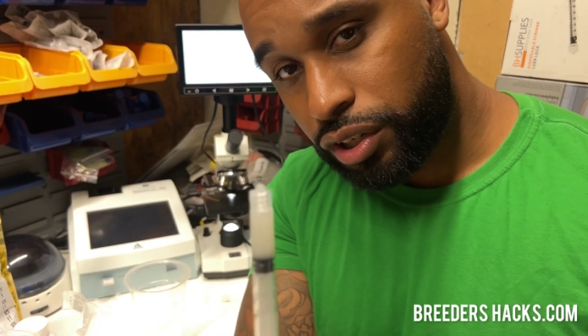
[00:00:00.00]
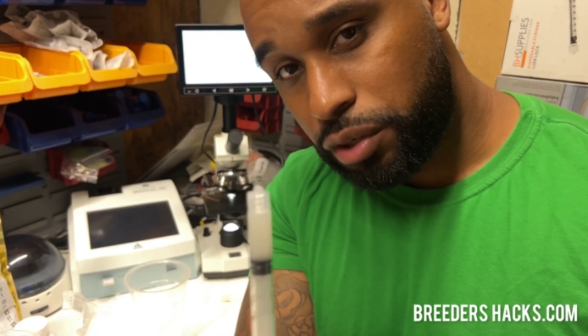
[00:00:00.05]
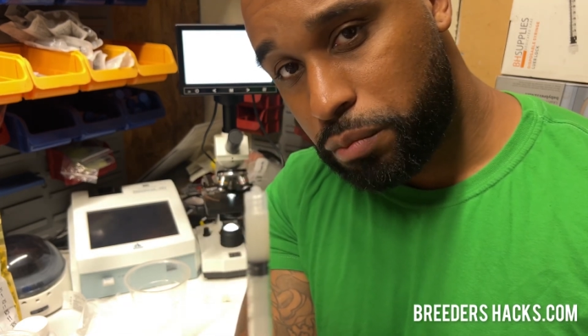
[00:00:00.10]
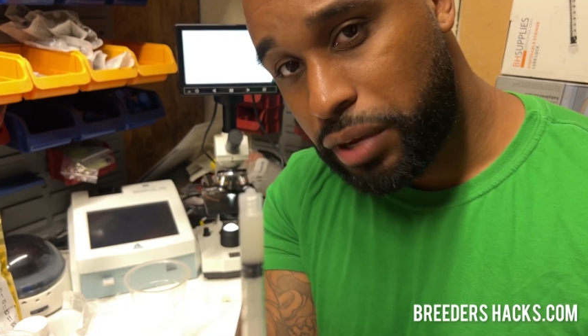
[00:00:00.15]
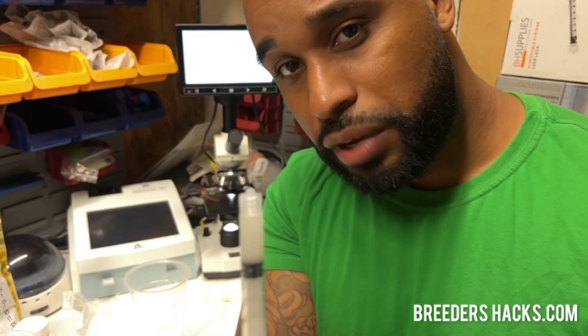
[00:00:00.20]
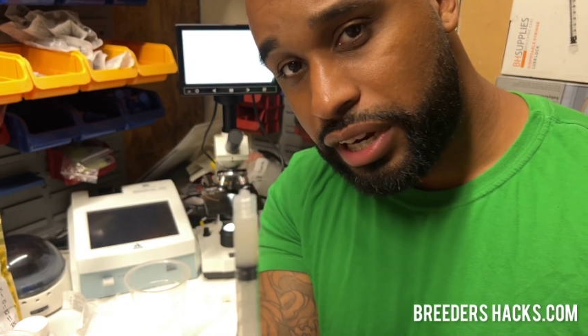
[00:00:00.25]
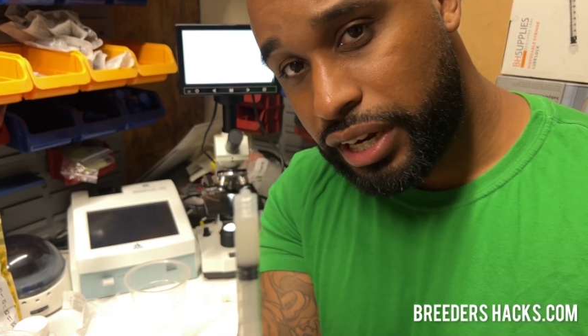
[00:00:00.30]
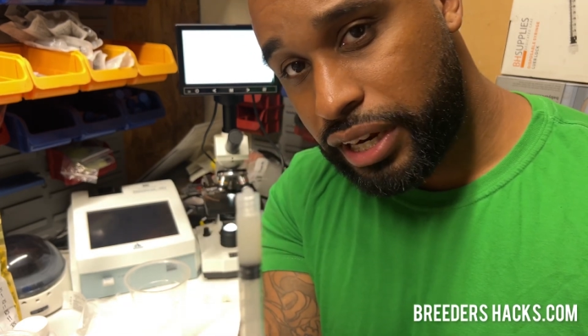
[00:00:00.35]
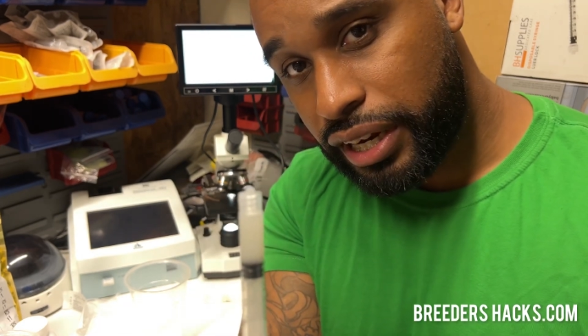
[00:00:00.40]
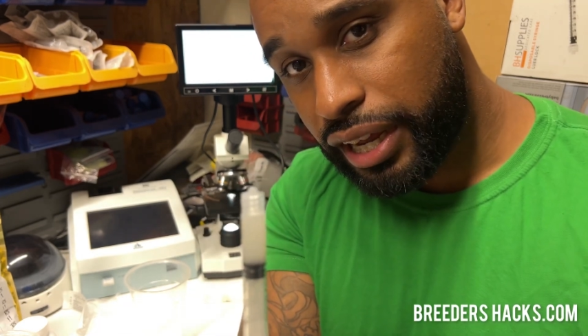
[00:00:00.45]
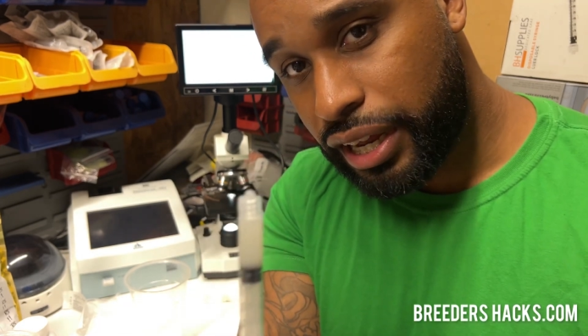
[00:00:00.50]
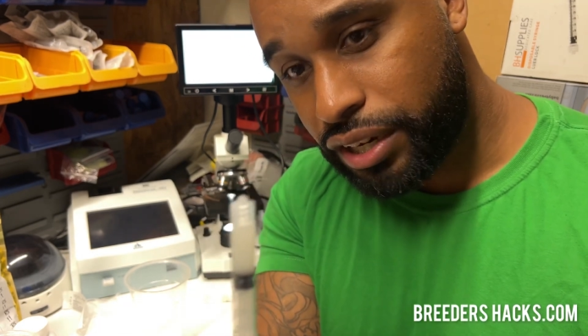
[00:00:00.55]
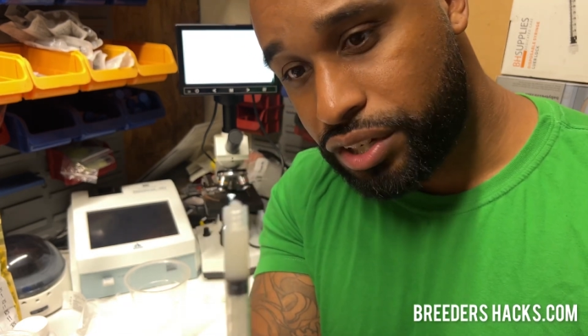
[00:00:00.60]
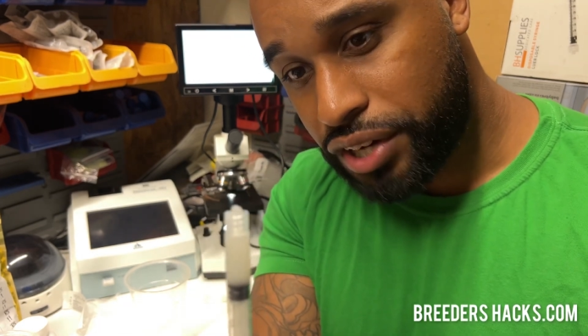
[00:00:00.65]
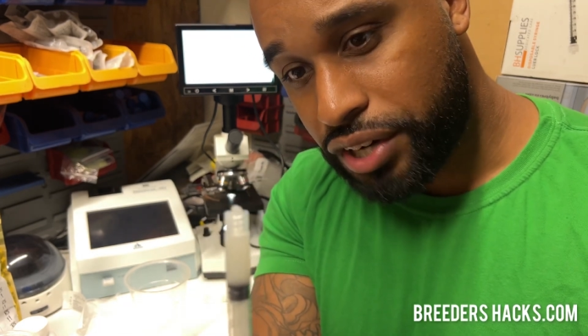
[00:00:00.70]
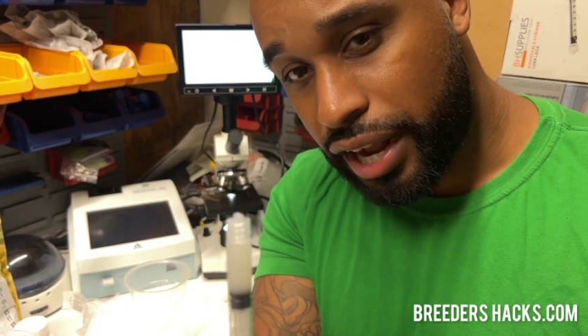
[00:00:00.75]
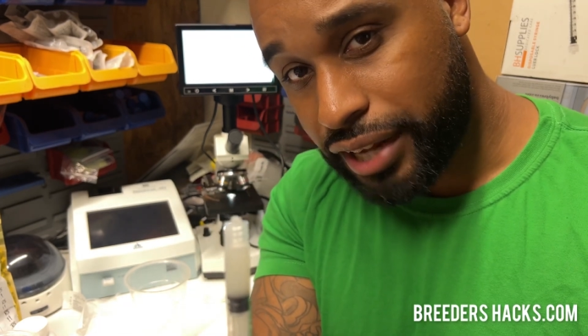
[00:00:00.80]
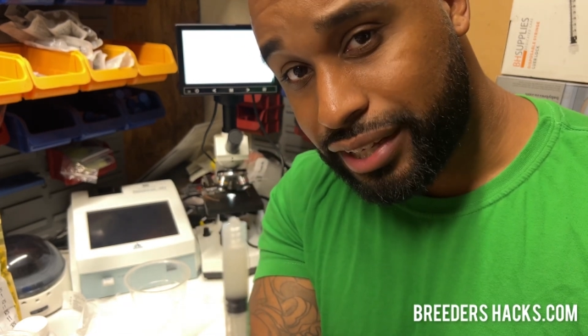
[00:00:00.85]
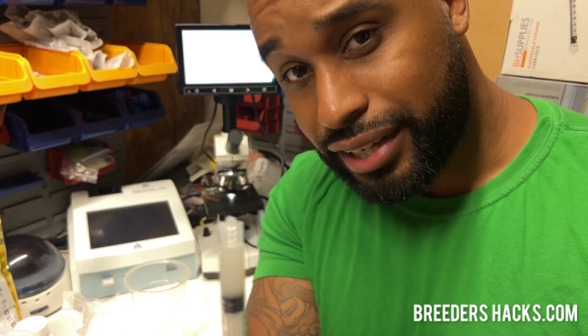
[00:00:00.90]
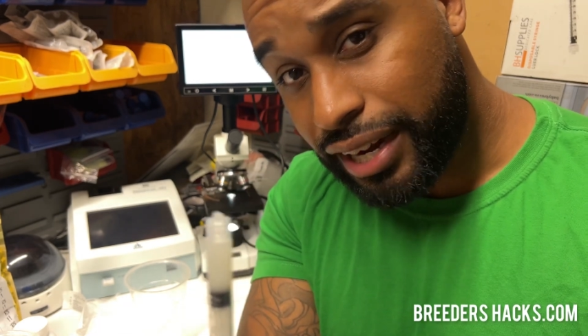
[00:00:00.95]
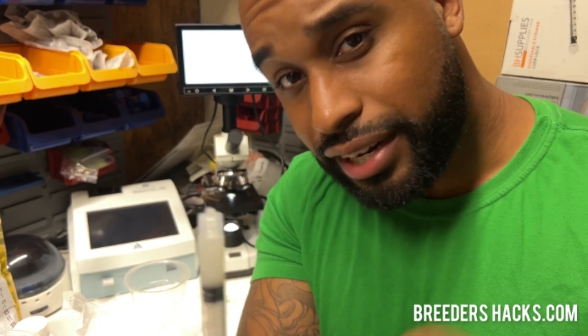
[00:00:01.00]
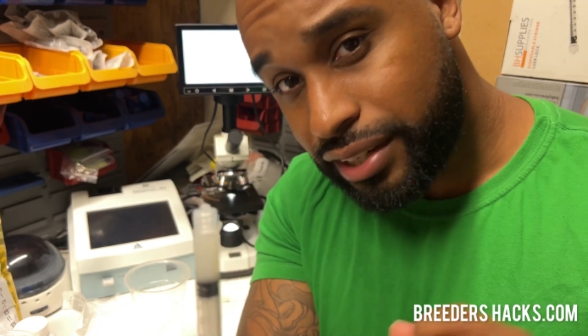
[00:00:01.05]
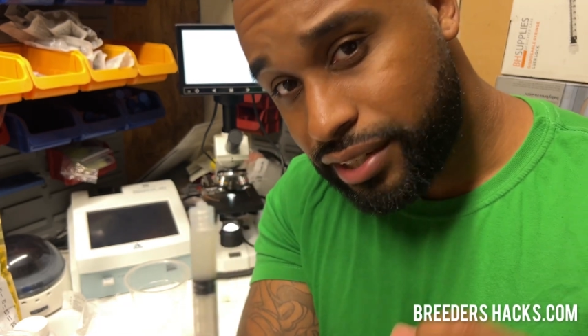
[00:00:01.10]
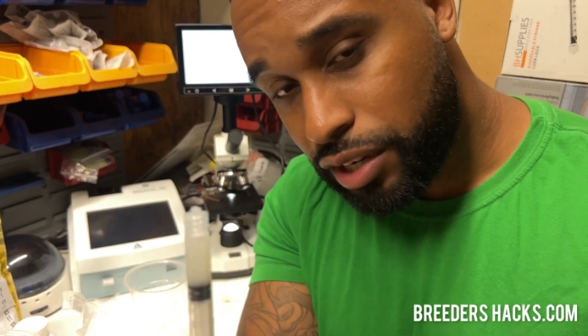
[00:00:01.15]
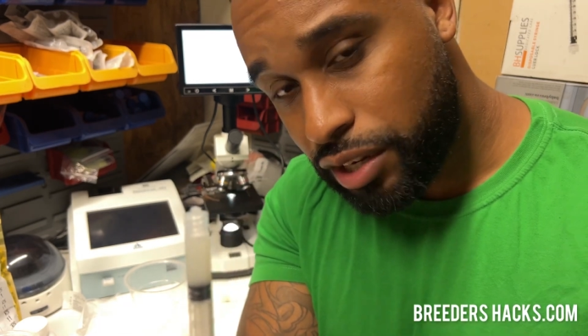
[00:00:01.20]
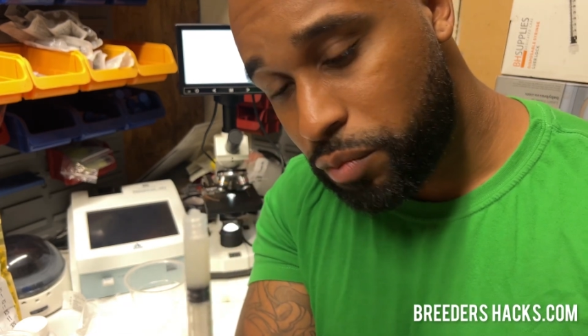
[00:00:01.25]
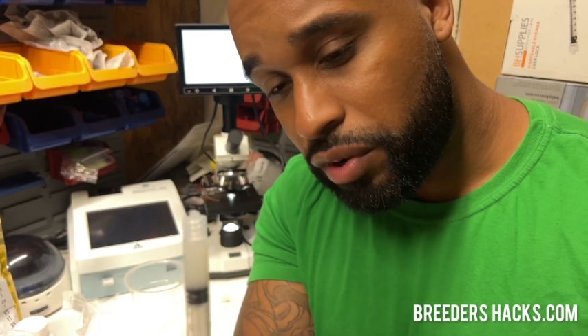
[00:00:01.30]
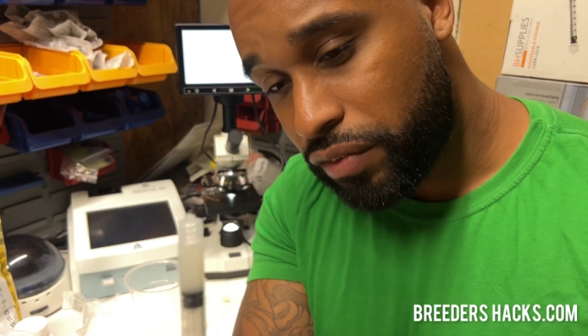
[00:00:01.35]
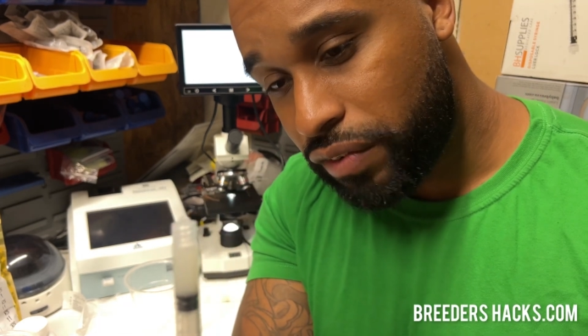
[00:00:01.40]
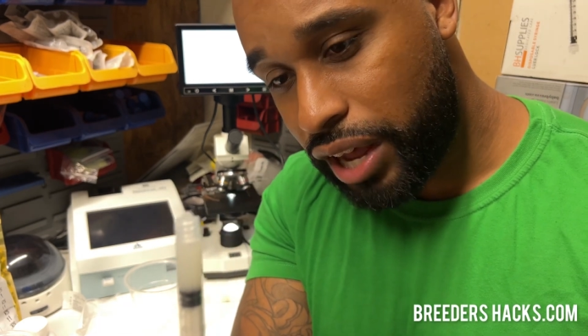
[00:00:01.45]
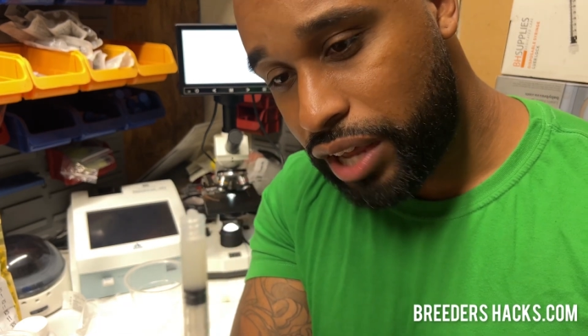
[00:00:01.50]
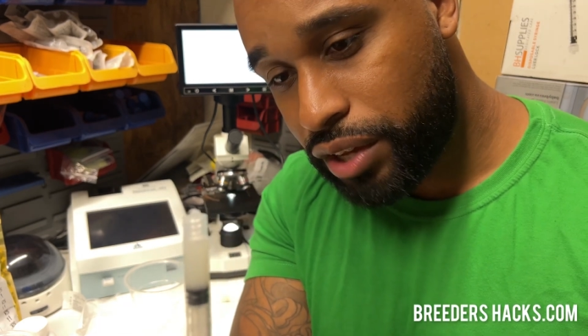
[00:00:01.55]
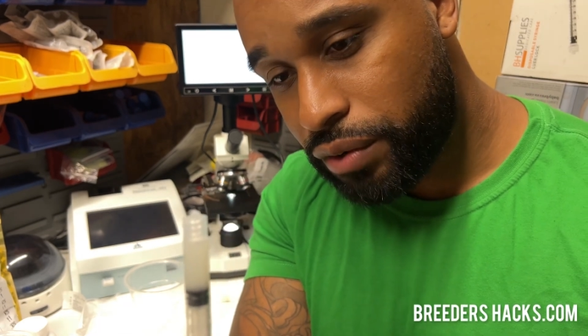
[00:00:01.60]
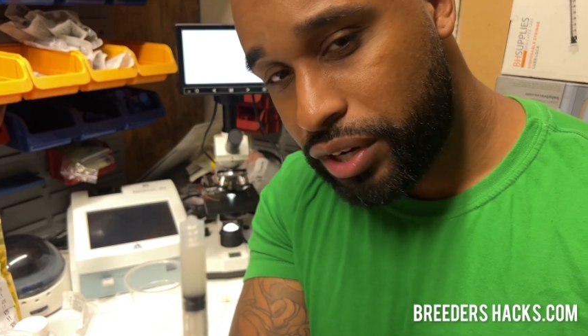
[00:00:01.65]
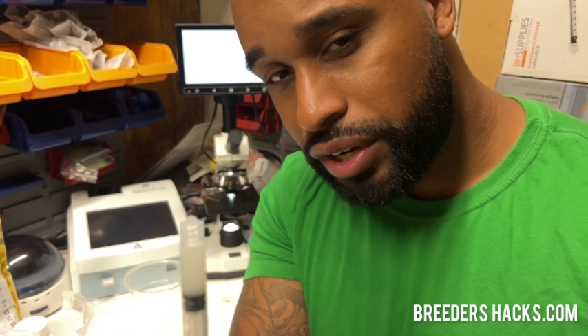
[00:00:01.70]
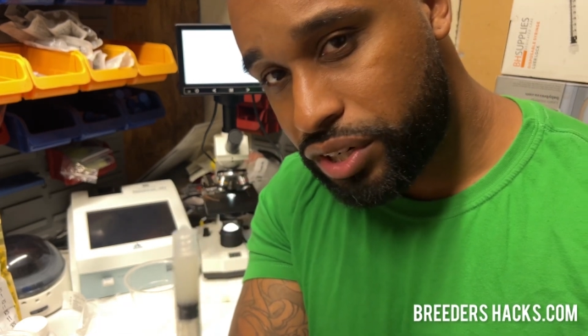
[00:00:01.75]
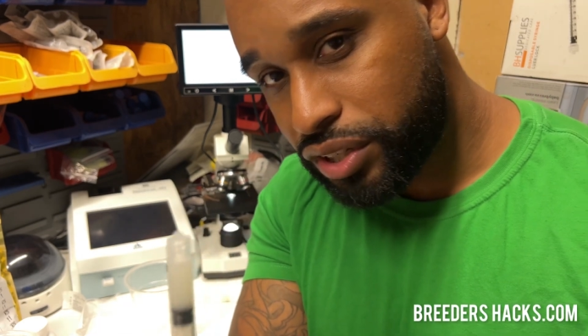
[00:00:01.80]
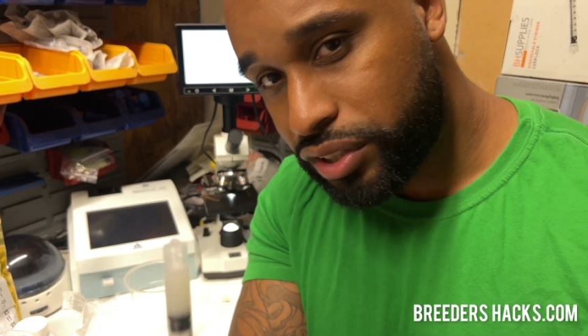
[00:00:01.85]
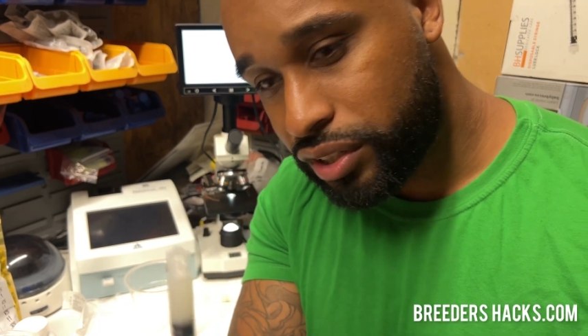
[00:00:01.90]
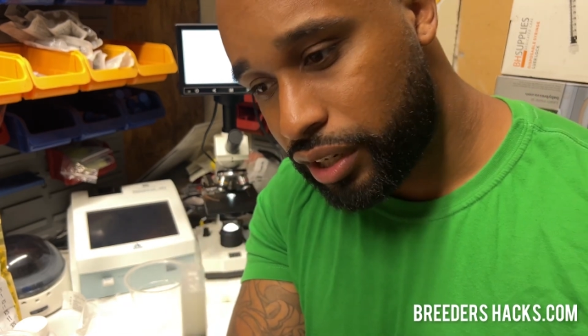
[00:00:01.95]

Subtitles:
You may need to get checked, get a semen evaluation